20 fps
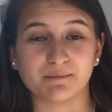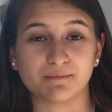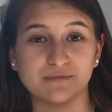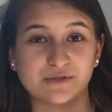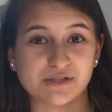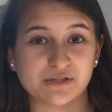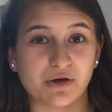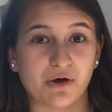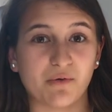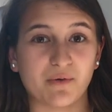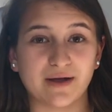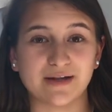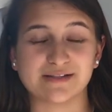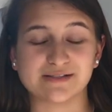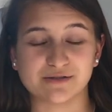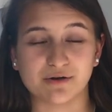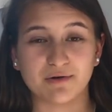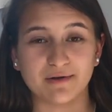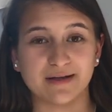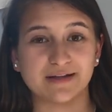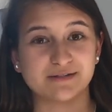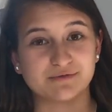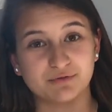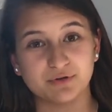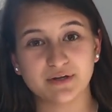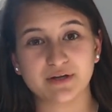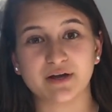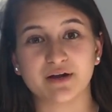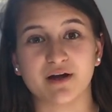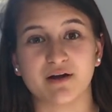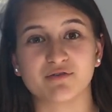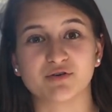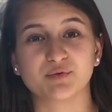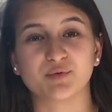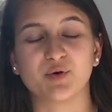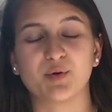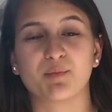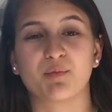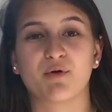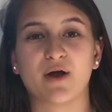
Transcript: So it's really uncomfortable.